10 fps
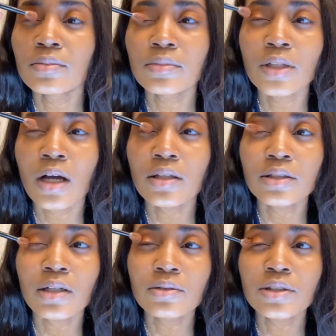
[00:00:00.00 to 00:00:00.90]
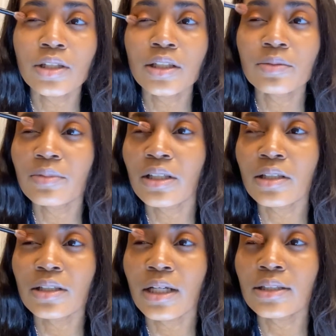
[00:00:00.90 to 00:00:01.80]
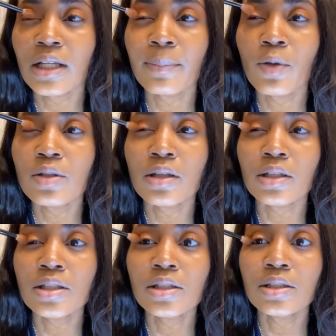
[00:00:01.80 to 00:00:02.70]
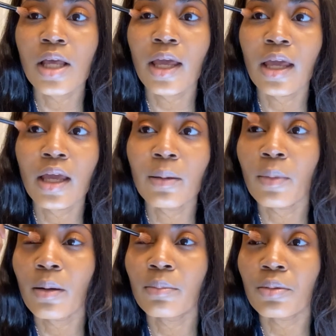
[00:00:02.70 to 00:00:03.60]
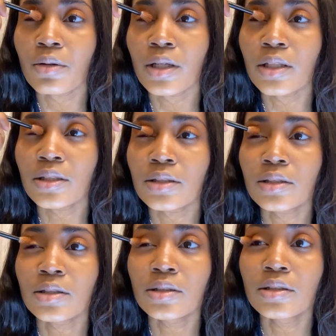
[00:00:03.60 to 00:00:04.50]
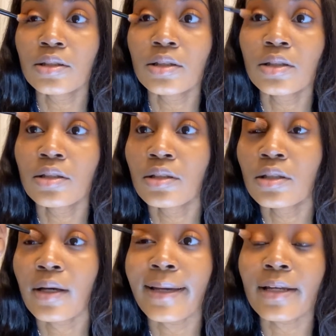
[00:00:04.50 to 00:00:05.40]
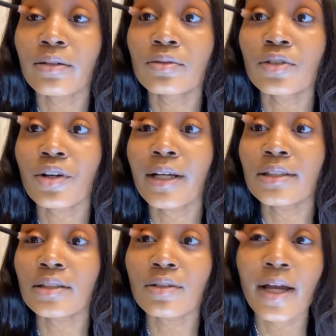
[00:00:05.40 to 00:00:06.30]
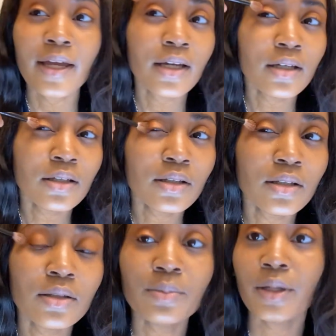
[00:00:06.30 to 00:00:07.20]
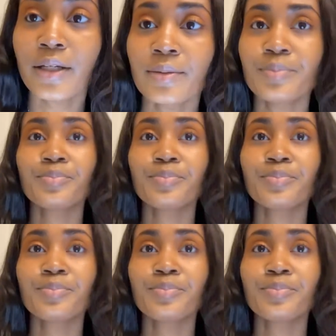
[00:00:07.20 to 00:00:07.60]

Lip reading: Y'all, don't judge me. Yes, I'm using the same brush. I know, crazy, right? But